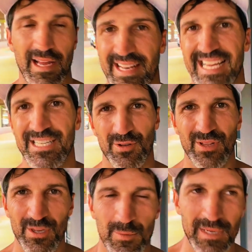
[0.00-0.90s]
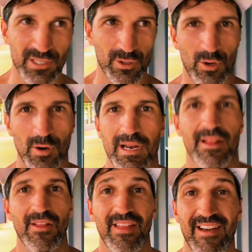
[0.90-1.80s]
Knees are a little bit sore, but
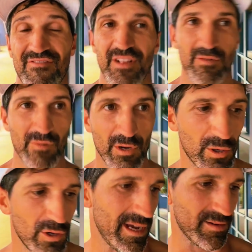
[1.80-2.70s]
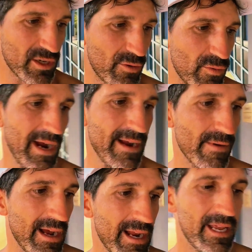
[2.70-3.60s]
other than that, feeling real good. That was a great
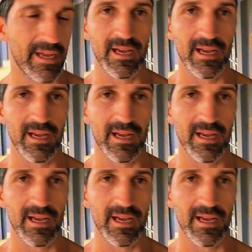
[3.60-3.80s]
run.